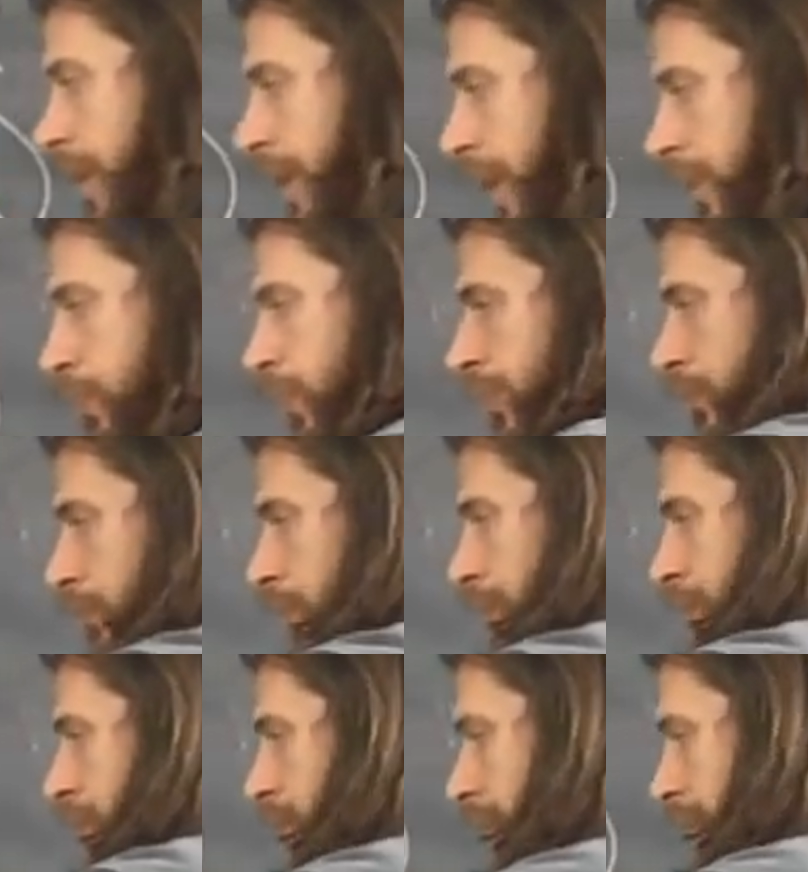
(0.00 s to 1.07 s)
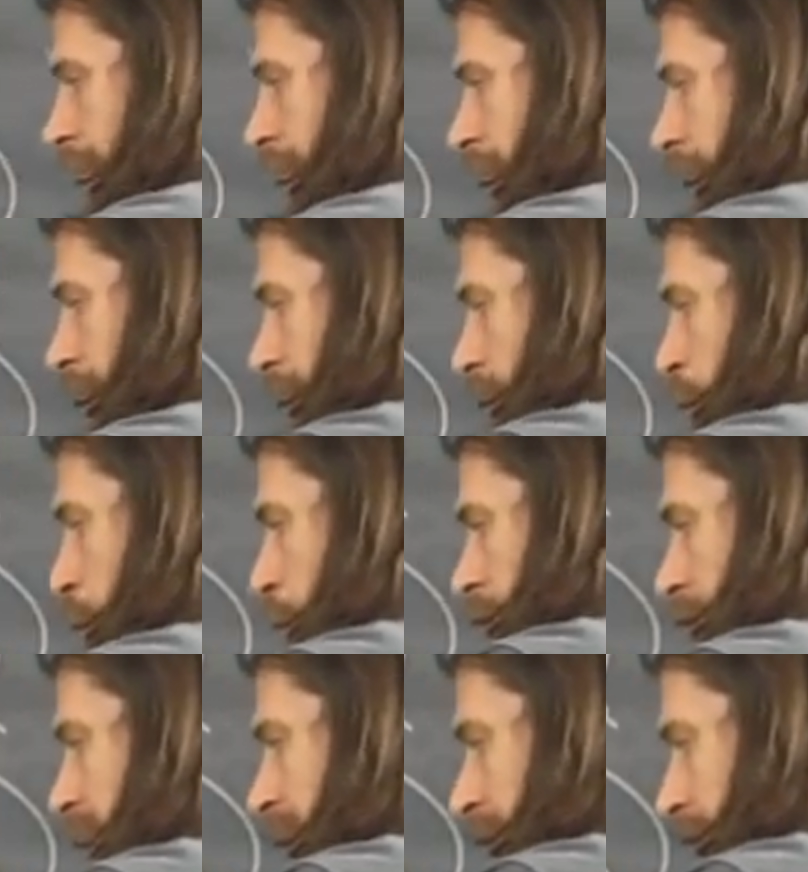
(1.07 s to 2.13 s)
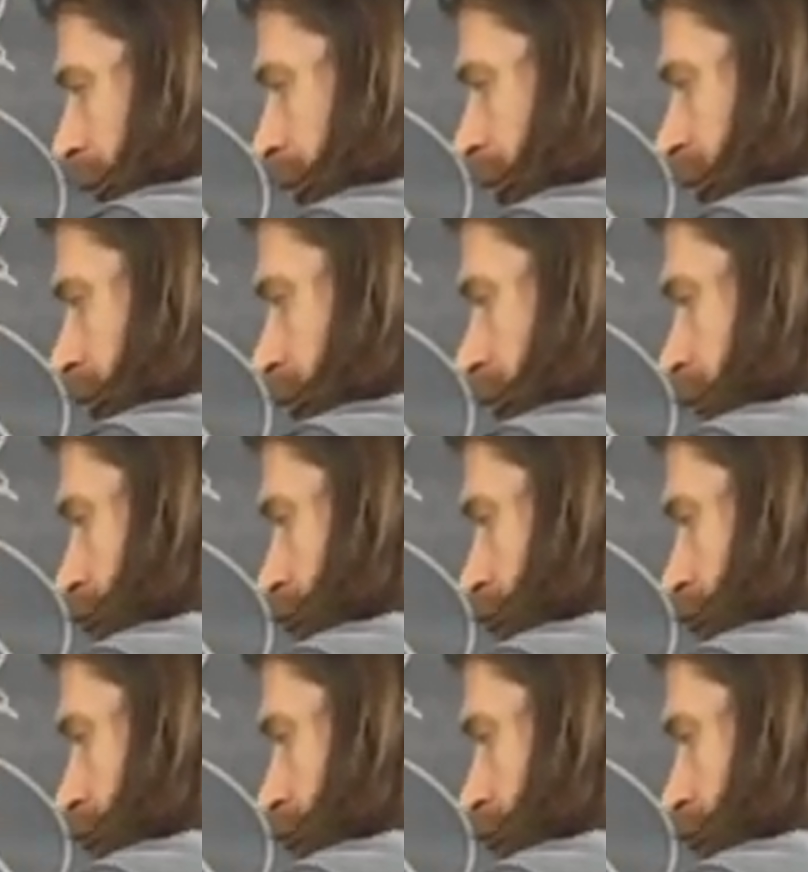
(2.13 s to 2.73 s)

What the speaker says: I want to run M1 first.